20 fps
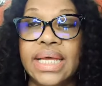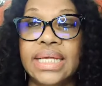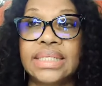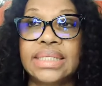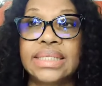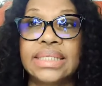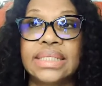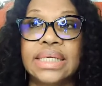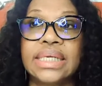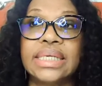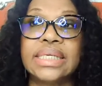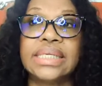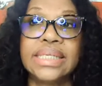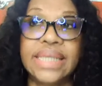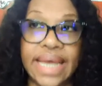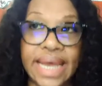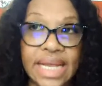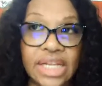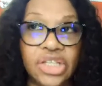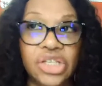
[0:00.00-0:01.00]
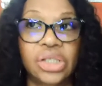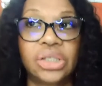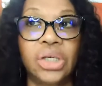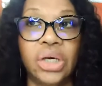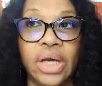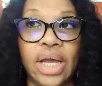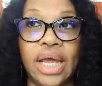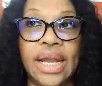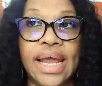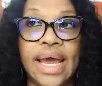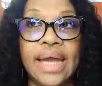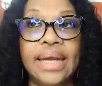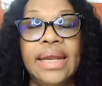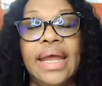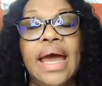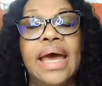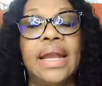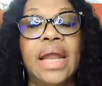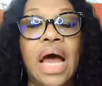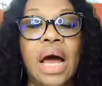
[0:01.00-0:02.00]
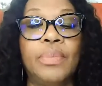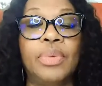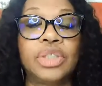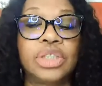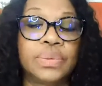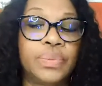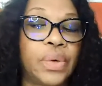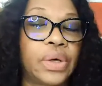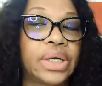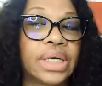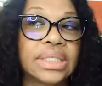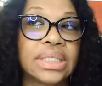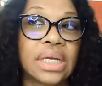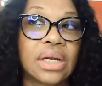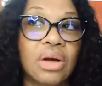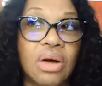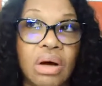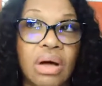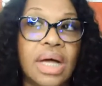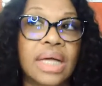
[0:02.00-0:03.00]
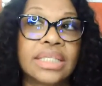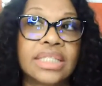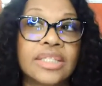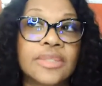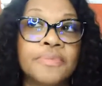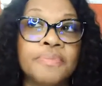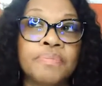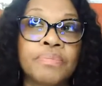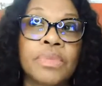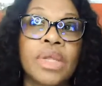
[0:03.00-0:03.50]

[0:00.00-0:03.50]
Is the date you're looking at, and how much more does it cost